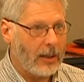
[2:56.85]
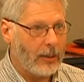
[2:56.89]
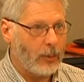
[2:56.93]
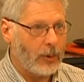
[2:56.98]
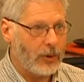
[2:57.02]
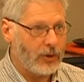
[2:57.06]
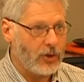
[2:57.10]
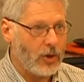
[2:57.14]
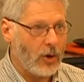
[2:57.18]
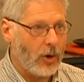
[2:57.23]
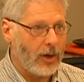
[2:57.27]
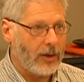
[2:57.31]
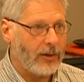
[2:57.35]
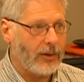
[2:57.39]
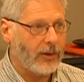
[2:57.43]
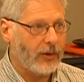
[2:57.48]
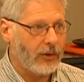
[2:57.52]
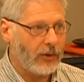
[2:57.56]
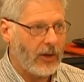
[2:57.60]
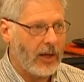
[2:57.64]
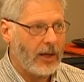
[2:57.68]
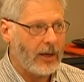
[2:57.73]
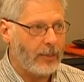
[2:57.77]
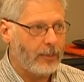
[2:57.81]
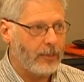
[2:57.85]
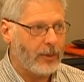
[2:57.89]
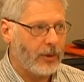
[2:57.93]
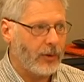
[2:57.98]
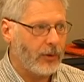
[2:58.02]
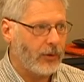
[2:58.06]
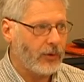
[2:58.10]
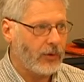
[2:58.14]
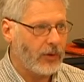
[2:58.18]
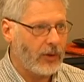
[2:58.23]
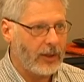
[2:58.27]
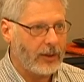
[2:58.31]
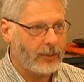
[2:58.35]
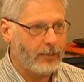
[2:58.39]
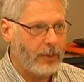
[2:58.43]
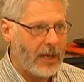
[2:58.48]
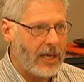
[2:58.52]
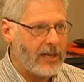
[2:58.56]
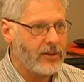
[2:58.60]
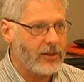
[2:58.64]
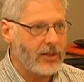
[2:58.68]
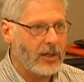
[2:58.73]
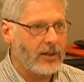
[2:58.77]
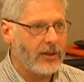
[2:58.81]
which are the Senate Bill 6,
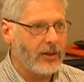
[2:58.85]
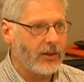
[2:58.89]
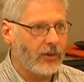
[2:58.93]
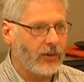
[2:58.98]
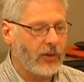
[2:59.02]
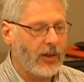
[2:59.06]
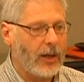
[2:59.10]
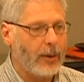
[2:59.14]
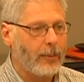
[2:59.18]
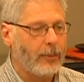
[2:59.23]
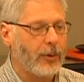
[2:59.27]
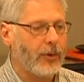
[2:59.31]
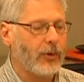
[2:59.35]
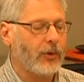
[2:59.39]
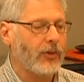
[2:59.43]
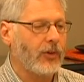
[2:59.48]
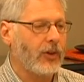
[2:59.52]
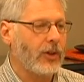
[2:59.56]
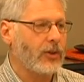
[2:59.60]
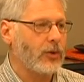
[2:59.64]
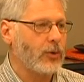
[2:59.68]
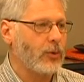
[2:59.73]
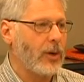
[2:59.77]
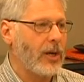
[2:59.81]
based on the Senate Bill 6